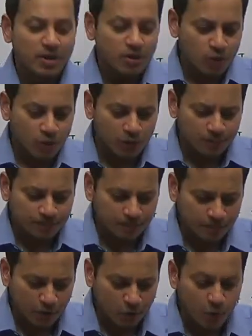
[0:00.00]
So,
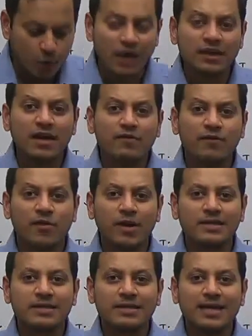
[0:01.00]
Dhuadhar
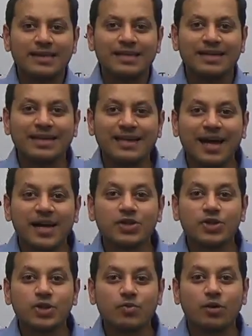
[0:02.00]
Falls, the
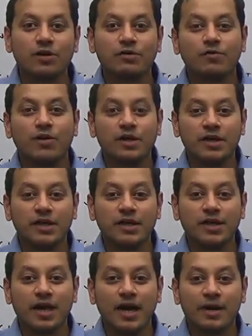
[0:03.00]
largest waterfall in
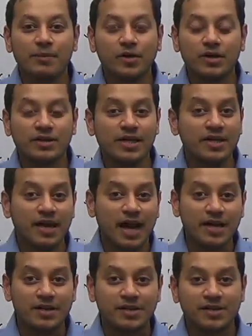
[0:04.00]
India. I am not saying
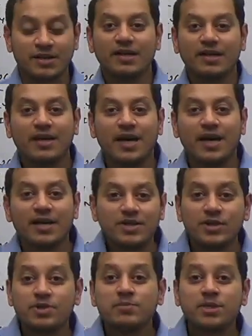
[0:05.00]
highest.
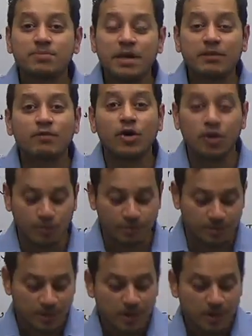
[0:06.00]
Largest means by volume.